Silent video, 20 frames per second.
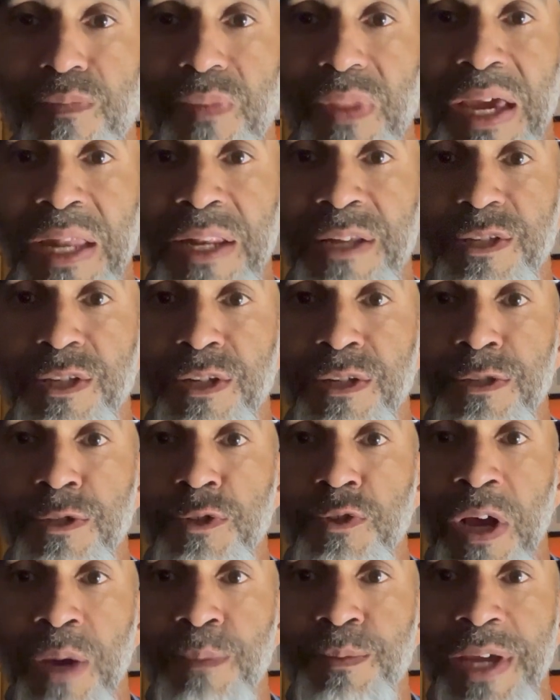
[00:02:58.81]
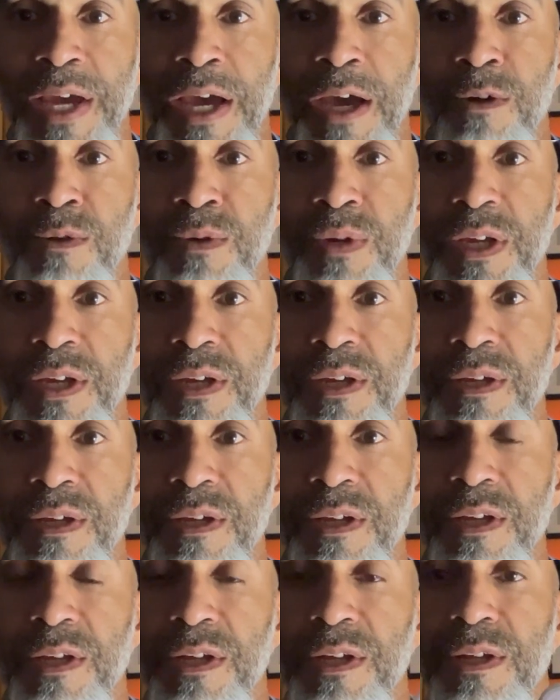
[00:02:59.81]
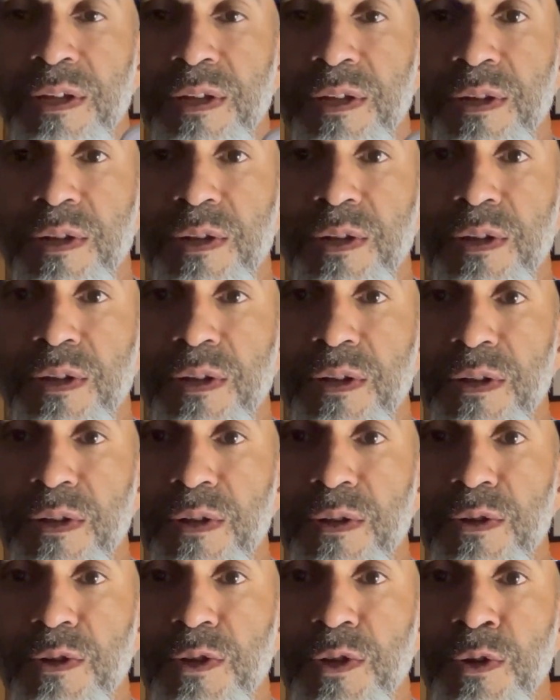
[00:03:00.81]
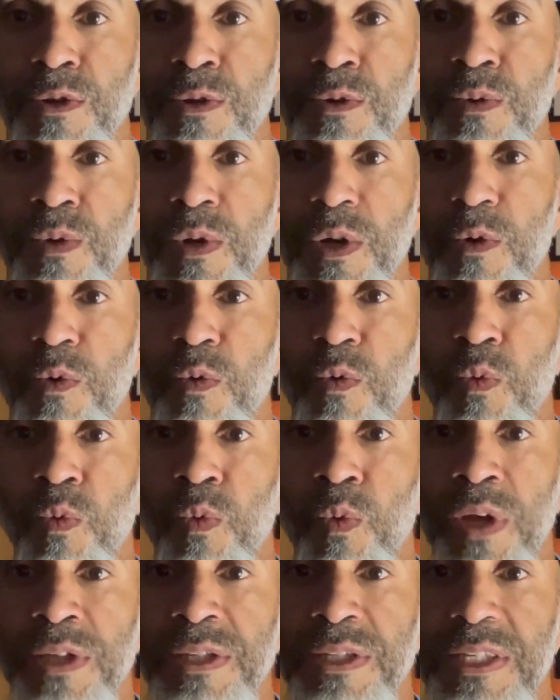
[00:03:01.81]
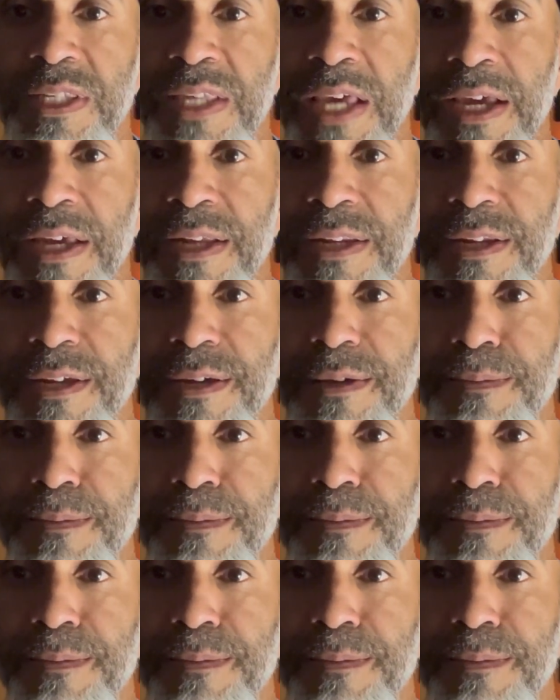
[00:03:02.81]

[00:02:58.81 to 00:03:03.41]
and it's going to drop down to 1 second.